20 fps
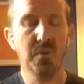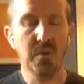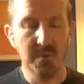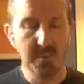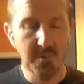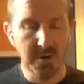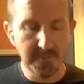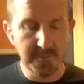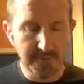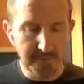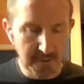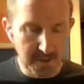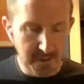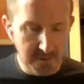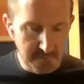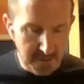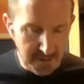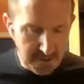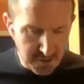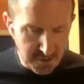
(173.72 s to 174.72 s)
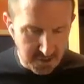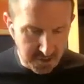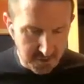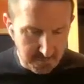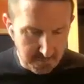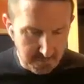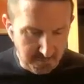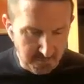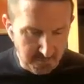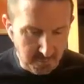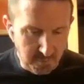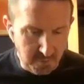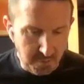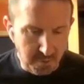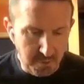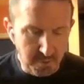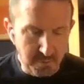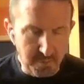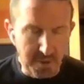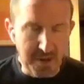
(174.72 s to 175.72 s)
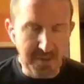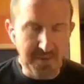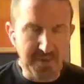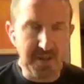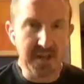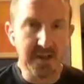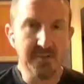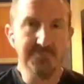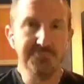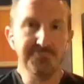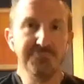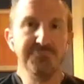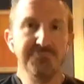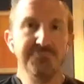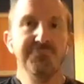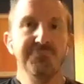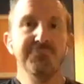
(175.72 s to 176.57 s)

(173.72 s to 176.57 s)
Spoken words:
One more for good measure. Full breath in.